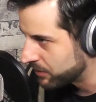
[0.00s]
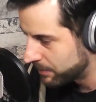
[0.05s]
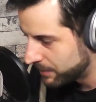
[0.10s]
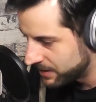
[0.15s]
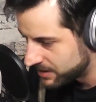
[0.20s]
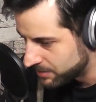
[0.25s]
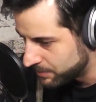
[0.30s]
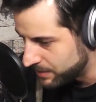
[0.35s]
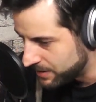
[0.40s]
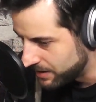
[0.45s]
They're
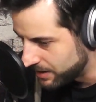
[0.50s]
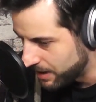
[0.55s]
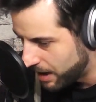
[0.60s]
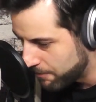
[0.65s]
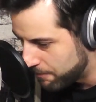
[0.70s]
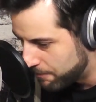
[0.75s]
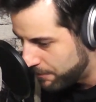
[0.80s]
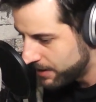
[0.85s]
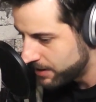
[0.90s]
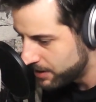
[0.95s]
meant to be
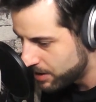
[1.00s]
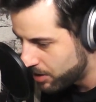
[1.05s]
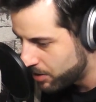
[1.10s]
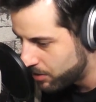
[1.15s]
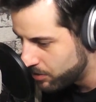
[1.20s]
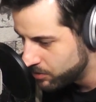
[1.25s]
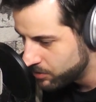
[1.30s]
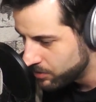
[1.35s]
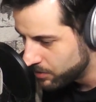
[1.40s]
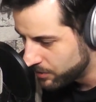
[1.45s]
a
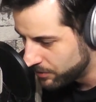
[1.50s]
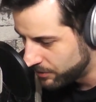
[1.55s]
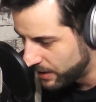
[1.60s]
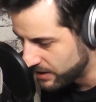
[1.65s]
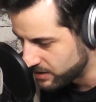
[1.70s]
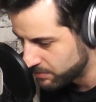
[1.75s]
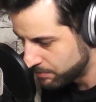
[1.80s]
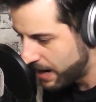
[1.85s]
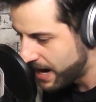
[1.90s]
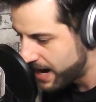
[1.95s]
video
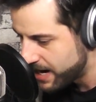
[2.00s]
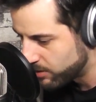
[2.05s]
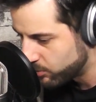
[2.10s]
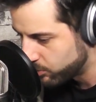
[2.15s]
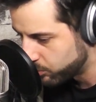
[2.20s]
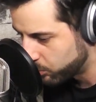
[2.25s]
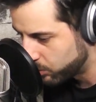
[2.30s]
that is made